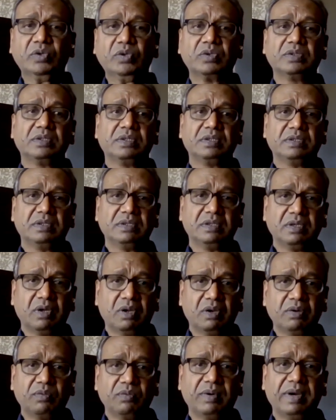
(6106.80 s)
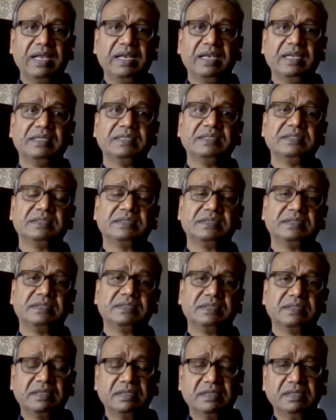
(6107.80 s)
truth non-violence
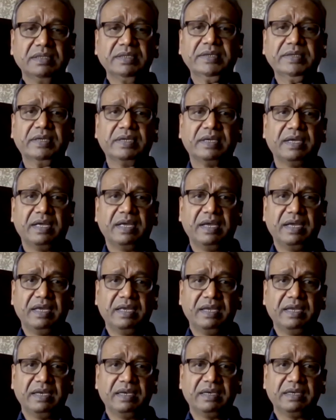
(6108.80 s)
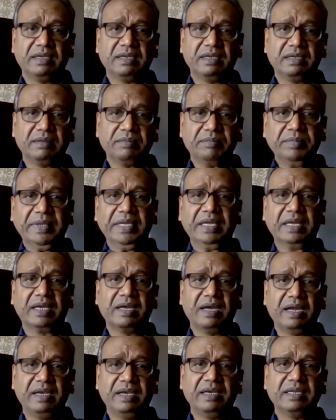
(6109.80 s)
and uh,
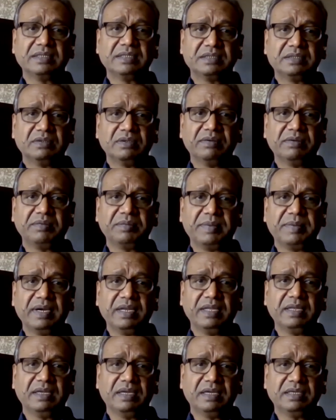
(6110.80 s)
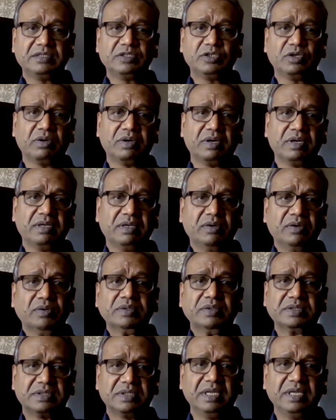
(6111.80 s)
being kindness to everybody. Achore,
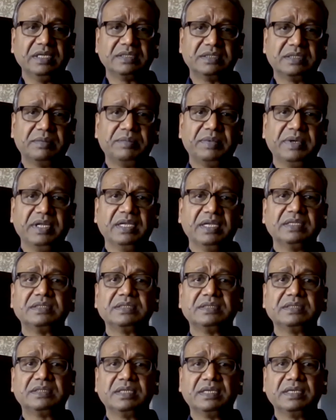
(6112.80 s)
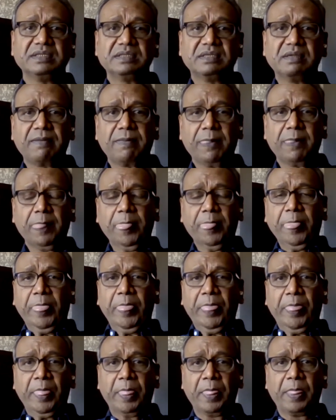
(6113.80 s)
don't steal somebody else's things.
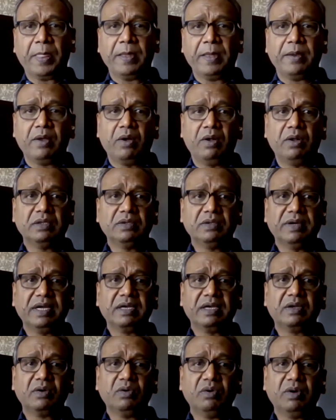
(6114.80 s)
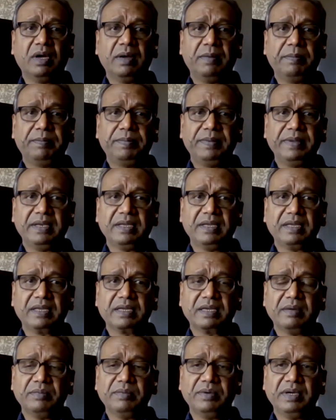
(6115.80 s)
Although I grew up in a
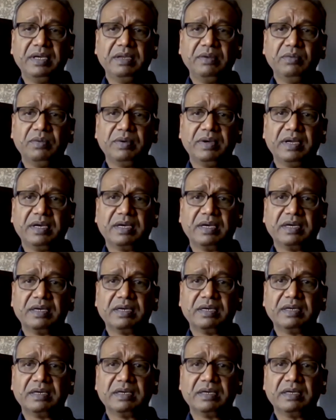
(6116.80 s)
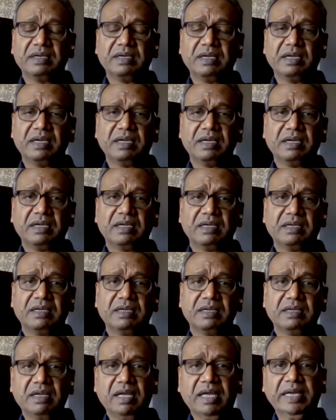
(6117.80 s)
community where
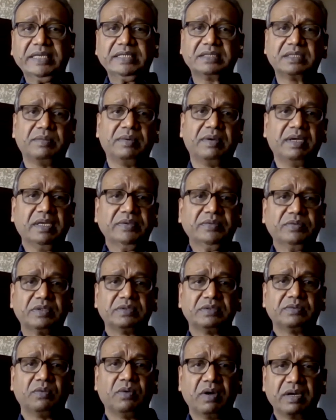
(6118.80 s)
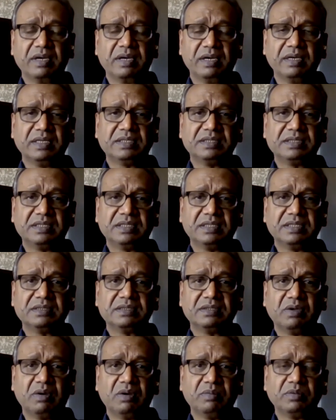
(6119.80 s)
uh, our Samaj was walking
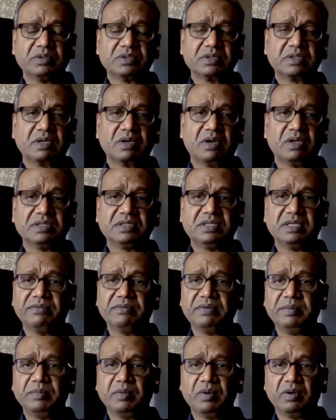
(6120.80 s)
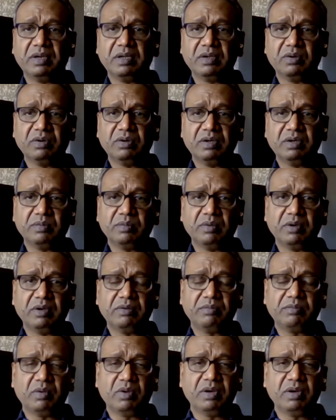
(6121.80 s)
distance, almost crossed every morning, going to
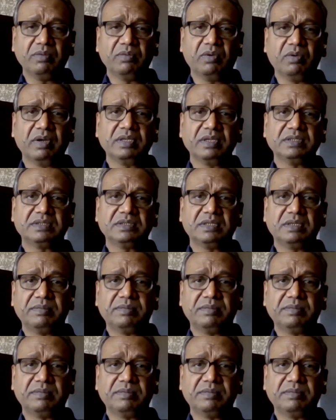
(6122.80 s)
morning walk in